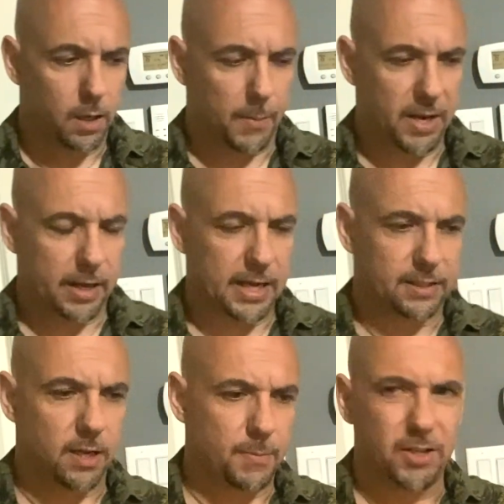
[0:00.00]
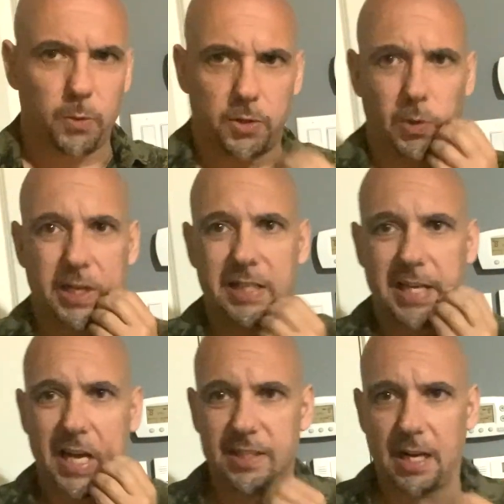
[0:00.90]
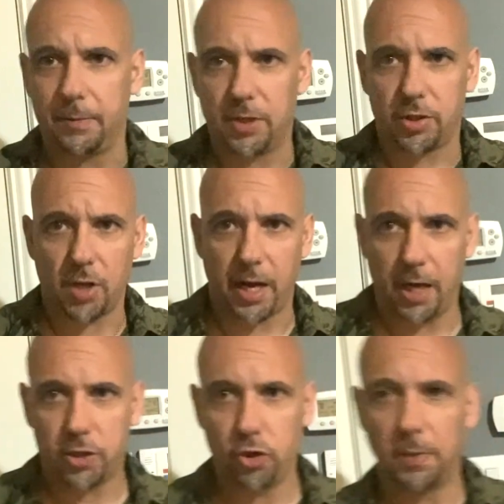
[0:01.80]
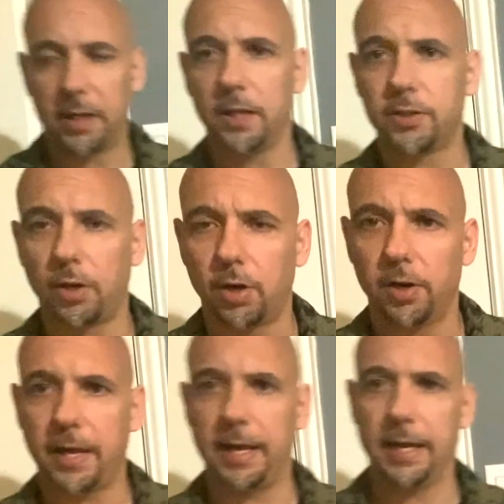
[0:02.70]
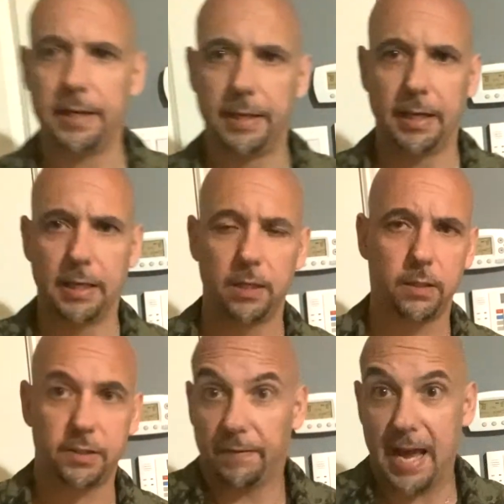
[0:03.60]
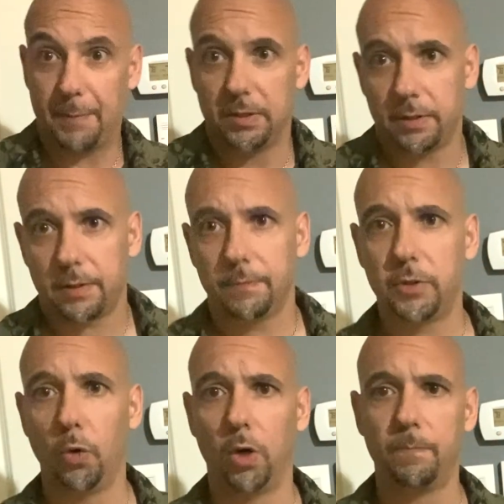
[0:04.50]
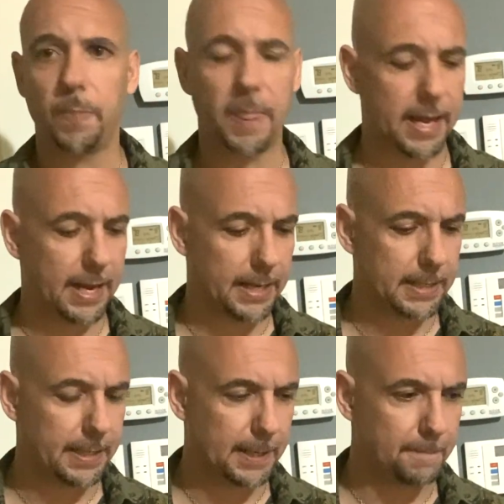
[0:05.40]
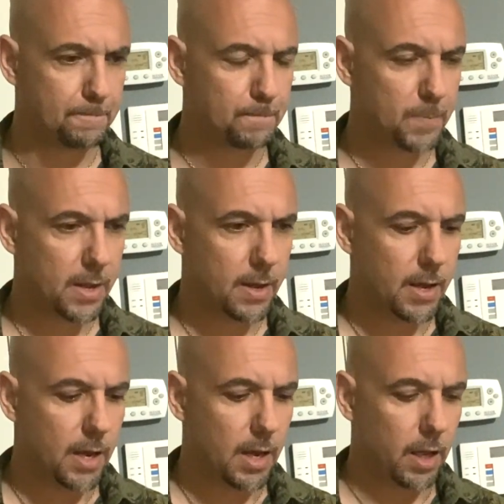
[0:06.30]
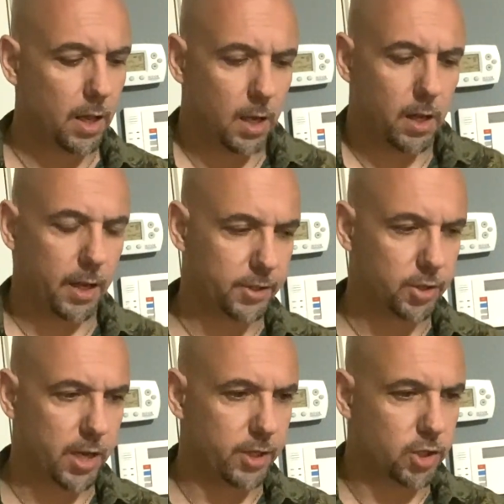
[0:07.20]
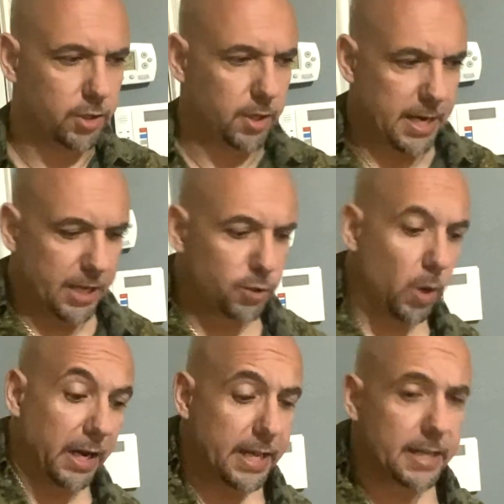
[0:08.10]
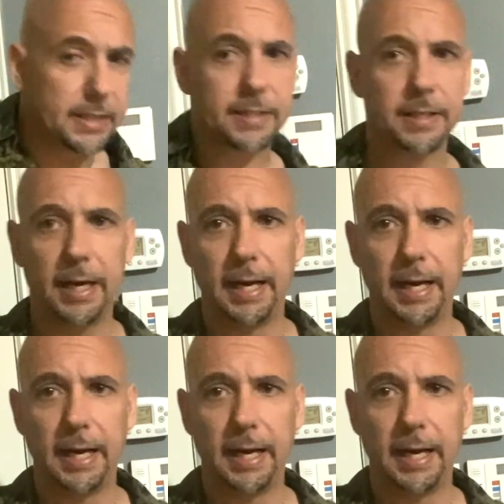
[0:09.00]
mean, this wasn't really a test. I shoot my guns hard, and stuff happens to them, and it is what it is.